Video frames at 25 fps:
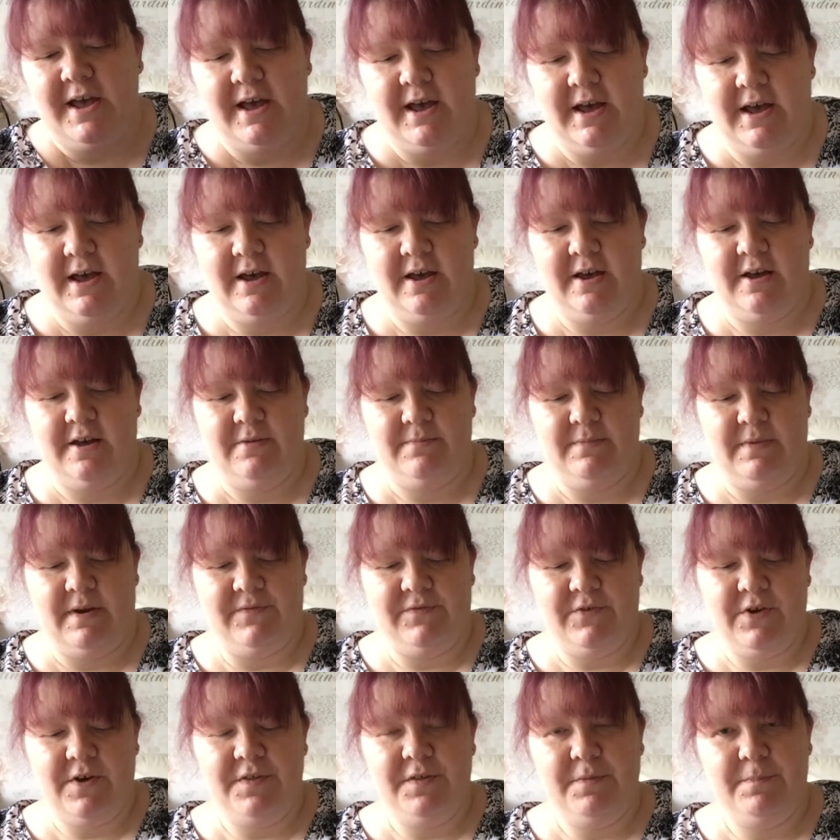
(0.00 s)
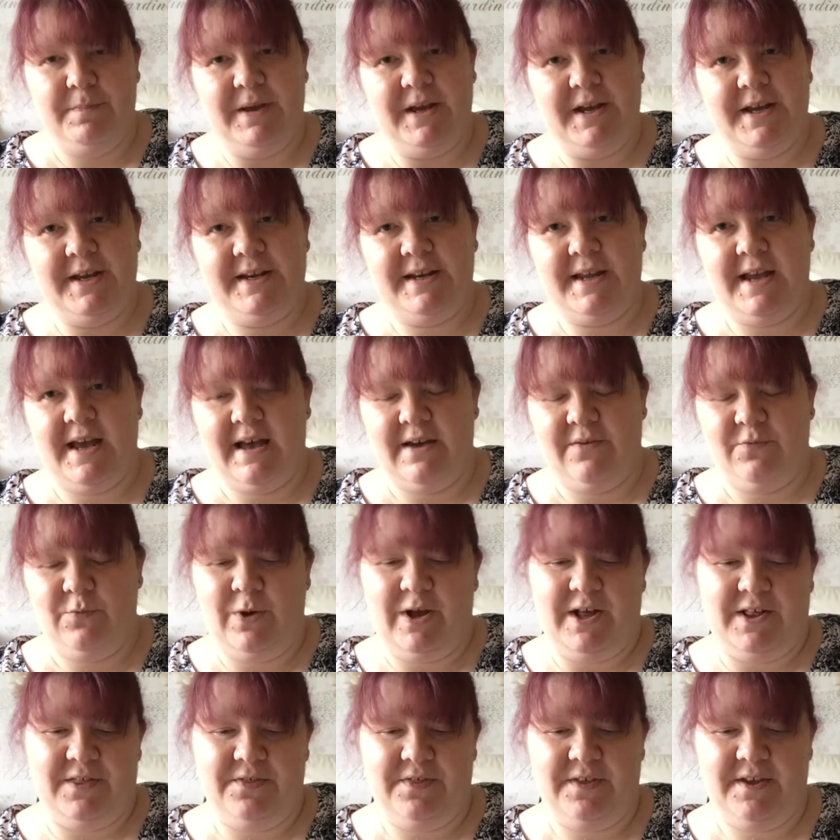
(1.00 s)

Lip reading: I've got the PDF, well,